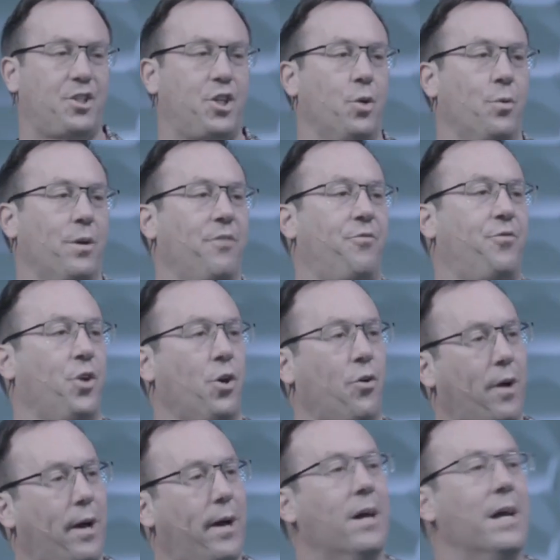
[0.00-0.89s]
to you, if you're
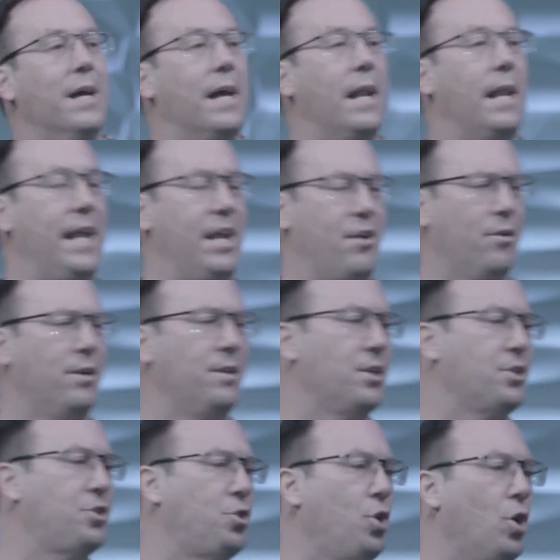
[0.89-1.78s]
a leader in
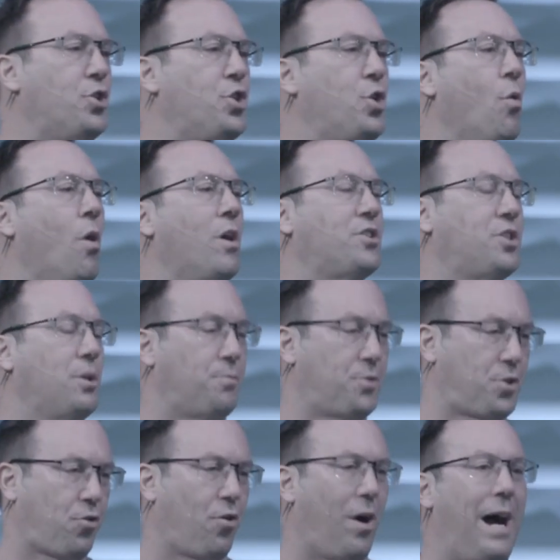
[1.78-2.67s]
this church, you are
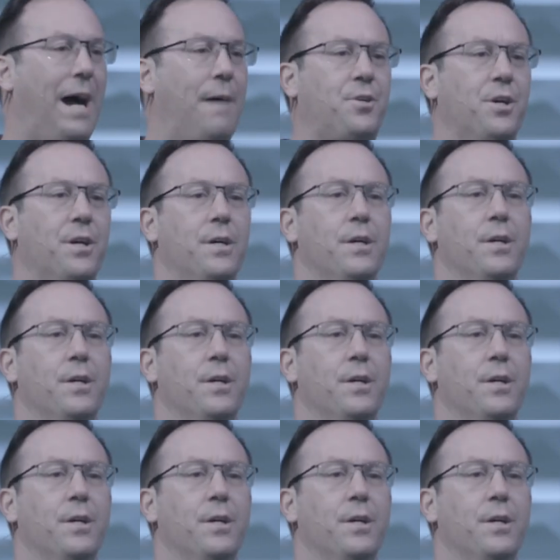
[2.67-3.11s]
subscribed